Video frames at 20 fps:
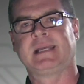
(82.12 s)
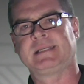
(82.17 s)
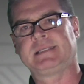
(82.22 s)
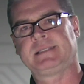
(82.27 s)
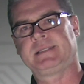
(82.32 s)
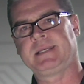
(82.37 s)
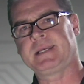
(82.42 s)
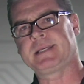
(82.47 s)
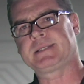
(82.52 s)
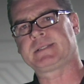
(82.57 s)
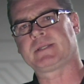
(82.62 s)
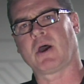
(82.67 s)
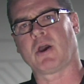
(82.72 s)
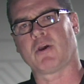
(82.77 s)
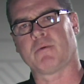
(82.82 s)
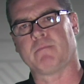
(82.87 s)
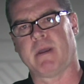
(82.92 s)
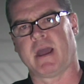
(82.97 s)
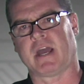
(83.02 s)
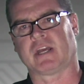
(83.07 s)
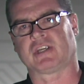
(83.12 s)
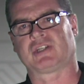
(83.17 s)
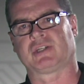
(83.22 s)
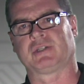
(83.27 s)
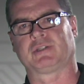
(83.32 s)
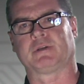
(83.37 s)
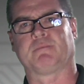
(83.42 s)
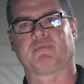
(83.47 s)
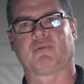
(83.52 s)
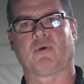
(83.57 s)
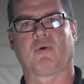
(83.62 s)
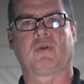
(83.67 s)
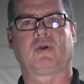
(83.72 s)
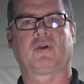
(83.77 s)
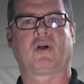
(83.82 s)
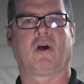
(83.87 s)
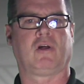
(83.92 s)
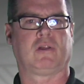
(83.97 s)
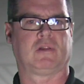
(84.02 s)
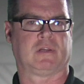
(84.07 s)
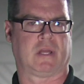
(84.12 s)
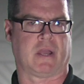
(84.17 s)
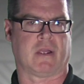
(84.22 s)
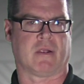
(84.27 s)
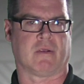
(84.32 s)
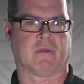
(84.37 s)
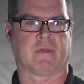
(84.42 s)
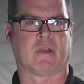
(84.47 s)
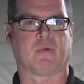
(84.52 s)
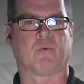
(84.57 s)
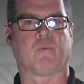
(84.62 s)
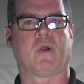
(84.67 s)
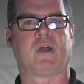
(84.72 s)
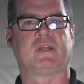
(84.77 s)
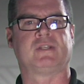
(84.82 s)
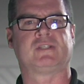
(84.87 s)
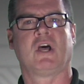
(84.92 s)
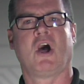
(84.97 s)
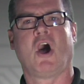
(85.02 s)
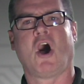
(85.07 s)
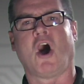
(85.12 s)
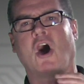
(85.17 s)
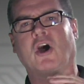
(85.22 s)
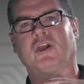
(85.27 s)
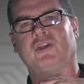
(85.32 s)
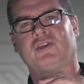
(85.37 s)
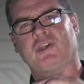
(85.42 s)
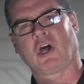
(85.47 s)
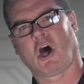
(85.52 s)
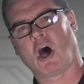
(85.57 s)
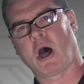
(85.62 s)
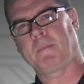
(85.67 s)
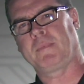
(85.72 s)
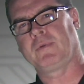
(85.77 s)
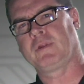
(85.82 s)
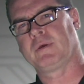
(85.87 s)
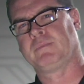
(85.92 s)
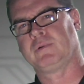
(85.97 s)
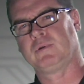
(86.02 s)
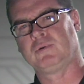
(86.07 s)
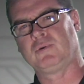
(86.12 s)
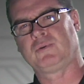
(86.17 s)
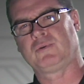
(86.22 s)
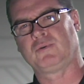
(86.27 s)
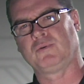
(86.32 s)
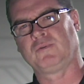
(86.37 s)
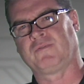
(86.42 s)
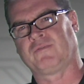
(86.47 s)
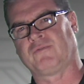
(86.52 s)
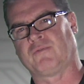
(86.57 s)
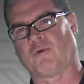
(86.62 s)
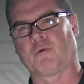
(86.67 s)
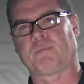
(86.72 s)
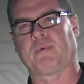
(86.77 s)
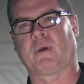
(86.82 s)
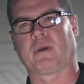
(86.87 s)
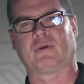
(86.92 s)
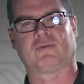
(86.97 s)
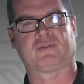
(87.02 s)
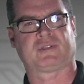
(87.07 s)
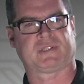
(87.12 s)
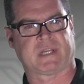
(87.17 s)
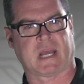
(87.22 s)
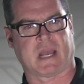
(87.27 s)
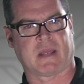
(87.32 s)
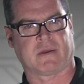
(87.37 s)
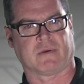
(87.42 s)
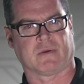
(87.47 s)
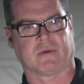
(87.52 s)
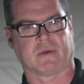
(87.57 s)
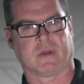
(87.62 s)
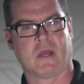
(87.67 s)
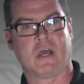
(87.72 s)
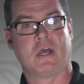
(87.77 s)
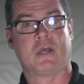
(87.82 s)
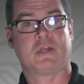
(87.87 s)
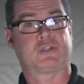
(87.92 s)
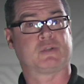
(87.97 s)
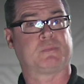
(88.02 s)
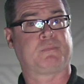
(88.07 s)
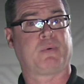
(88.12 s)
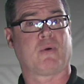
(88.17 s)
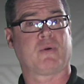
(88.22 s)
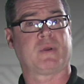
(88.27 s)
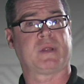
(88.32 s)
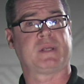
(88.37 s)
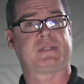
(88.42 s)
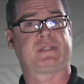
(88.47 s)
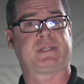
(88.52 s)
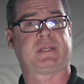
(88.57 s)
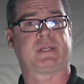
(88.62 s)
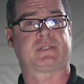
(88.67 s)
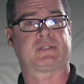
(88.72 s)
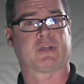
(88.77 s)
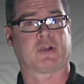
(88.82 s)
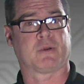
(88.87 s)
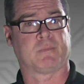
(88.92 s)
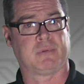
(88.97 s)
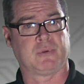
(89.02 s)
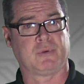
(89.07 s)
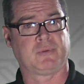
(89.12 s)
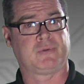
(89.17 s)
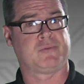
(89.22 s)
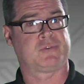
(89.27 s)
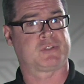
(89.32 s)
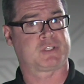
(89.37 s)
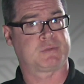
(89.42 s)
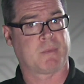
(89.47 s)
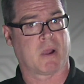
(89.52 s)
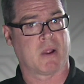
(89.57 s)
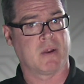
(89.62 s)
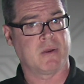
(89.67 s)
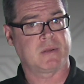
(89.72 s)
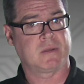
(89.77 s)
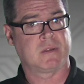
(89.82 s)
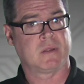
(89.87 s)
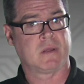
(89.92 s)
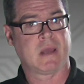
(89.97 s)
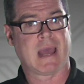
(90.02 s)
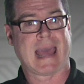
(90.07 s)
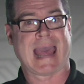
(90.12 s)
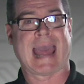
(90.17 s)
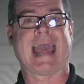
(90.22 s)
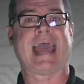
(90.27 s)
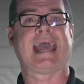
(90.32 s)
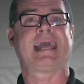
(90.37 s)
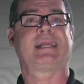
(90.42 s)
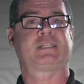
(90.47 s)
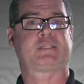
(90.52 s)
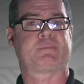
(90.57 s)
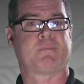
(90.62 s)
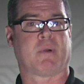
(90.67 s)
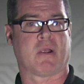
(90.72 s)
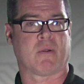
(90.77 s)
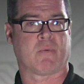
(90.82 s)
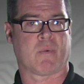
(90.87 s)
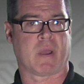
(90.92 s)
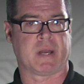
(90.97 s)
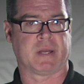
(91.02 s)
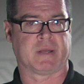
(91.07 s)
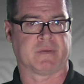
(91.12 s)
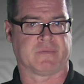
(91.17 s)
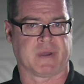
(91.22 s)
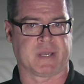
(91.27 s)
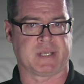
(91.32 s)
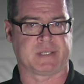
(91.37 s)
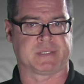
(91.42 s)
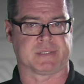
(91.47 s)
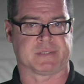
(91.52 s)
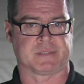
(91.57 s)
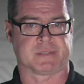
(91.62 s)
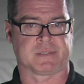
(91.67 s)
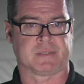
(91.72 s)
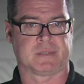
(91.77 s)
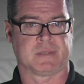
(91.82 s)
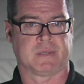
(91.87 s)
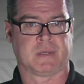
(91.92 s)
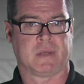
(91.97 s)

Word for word: C S R mesh is a protocol layer that runs on top of the Bluetooth four point oh standard, supporting C S R Bluetooth Smart and Smart Ready devices.